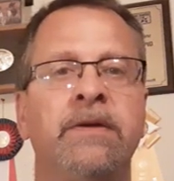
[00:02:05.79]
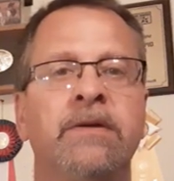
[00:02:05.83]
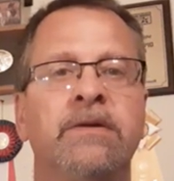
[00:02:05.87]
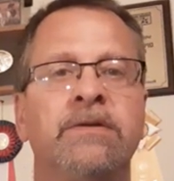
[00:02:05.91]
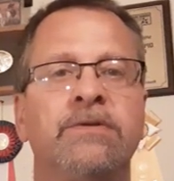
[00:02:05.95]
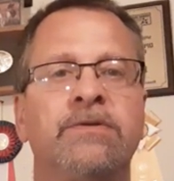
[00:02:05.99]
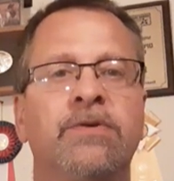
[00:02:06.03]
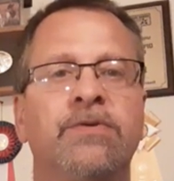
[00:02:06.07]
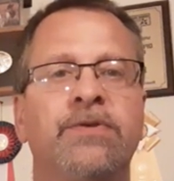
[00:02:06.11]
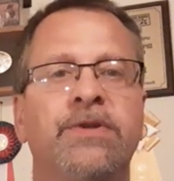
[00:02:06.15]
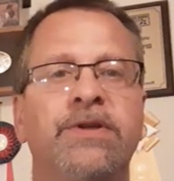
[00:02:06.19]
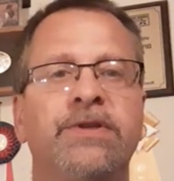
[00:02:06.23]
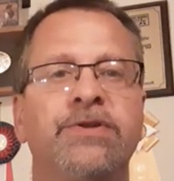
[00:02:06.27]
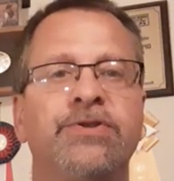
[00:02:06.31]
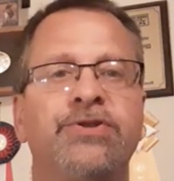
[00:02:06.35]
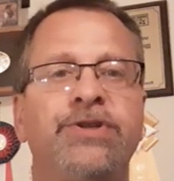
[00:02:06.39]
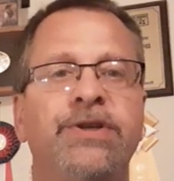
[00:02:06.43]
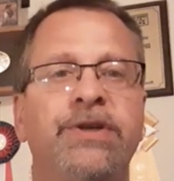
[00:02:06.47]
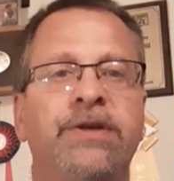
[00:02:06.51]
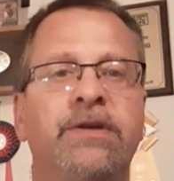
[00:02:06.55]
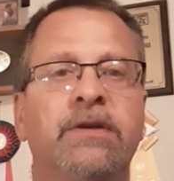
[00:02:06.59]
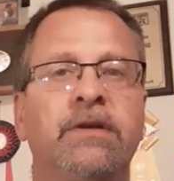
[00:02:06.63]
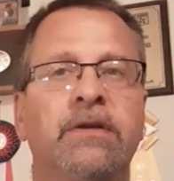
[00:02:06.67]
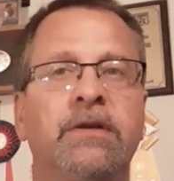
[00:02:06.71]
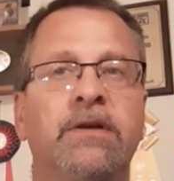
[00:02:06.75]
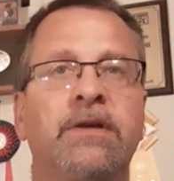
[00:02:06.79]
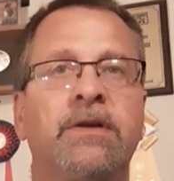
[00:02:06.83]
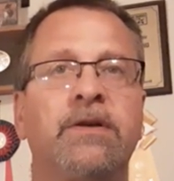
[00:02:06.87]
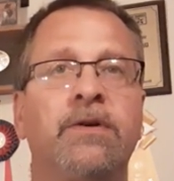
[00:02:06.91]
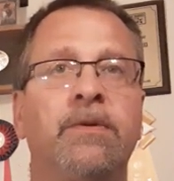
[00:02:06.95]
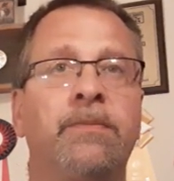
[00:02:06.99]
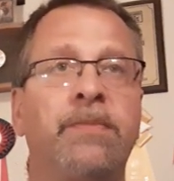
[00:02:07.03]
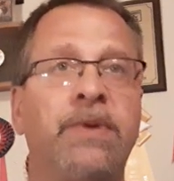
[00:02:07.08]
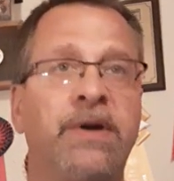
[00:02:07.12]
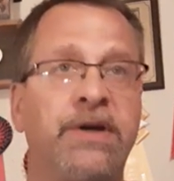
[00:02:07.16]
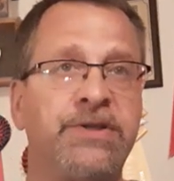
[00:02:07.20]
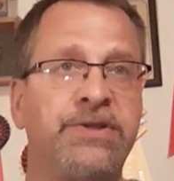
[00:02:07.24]
So then she could look at her
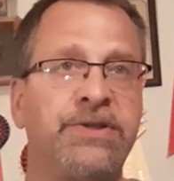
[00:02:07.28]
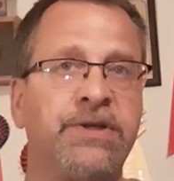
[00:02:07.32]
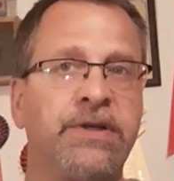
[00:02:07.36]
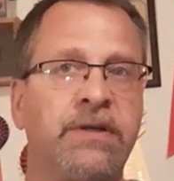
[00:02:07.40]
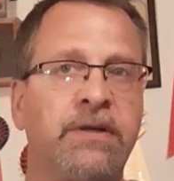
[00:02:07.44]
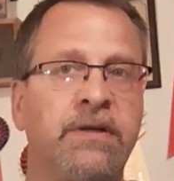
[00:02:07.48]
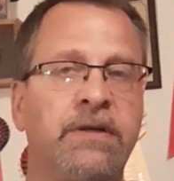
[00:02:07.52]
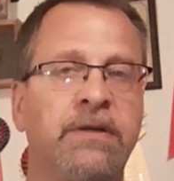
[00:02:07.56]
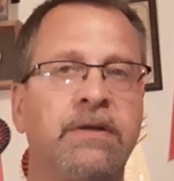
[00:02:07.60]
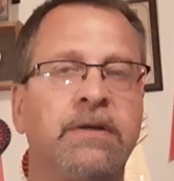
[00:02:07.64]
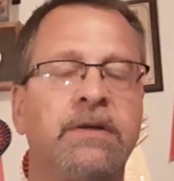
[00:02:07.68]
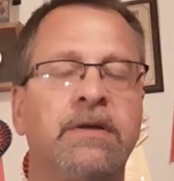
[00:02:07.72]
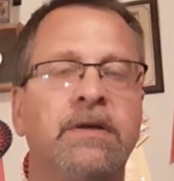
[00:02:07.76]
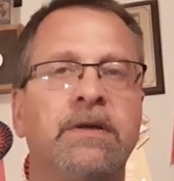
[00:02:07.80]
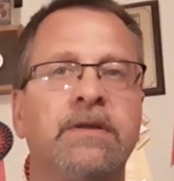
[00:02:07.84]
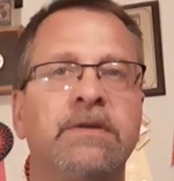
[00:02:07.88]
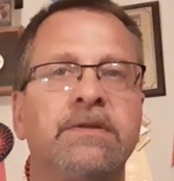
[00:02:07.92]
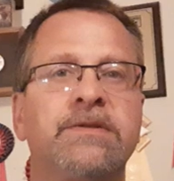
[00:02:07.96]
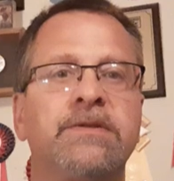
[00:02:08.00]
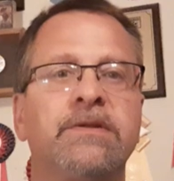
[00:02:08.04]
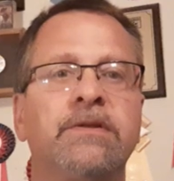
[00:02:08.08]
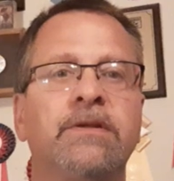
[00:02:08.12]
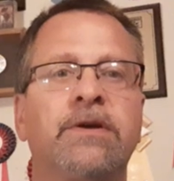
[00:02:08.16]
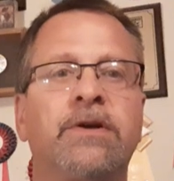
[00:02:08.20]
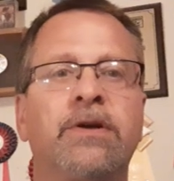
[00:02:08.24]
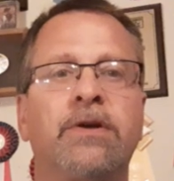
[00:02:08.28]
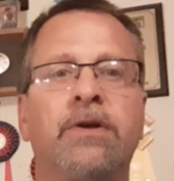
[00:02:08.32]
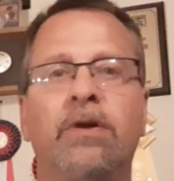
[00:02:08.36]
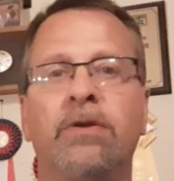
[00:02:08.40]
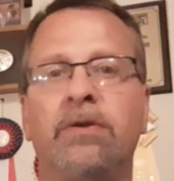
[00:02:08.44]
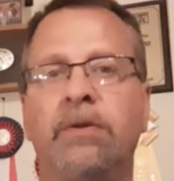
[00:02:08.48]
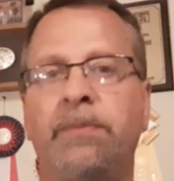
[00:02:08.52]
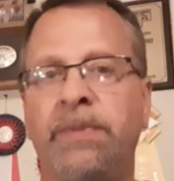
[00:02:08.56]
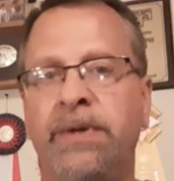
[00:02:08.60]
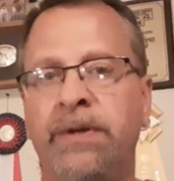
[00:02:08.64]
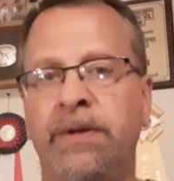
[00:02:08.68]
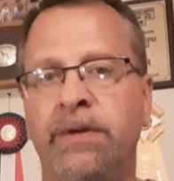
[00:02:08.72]
budget, uh, look at all
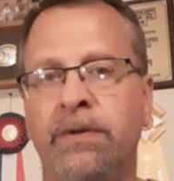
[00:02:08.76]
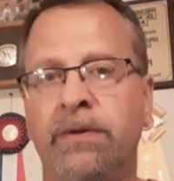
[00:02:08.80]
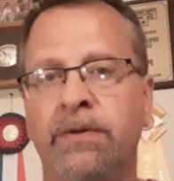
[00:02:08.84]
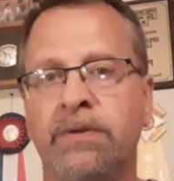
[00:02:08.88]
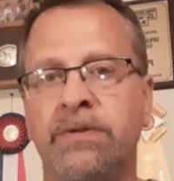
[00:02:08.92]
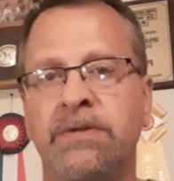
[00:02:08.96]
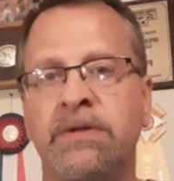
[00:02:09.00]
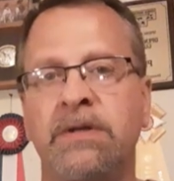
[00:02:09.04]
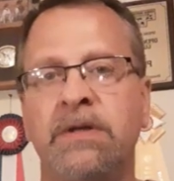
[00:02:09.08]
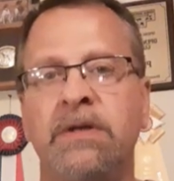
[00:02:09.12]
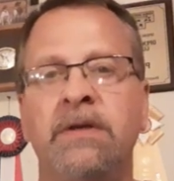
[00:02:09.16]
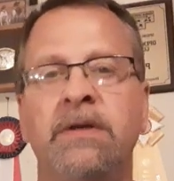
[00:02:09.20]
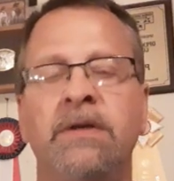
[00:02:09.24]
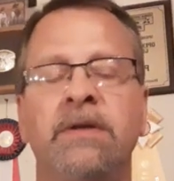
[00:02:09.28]
her bills,